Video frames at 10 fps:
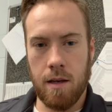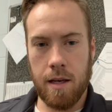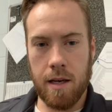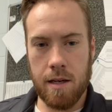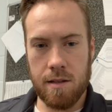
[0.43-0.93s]

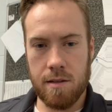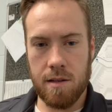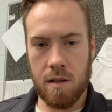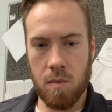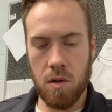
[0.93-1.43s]
Hey guys, it's
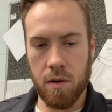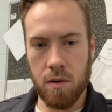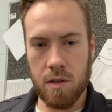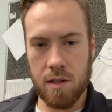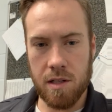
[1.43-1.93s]
Seth
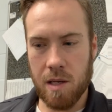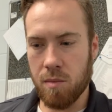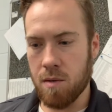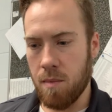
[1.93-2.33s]
Bollinger. This is going to be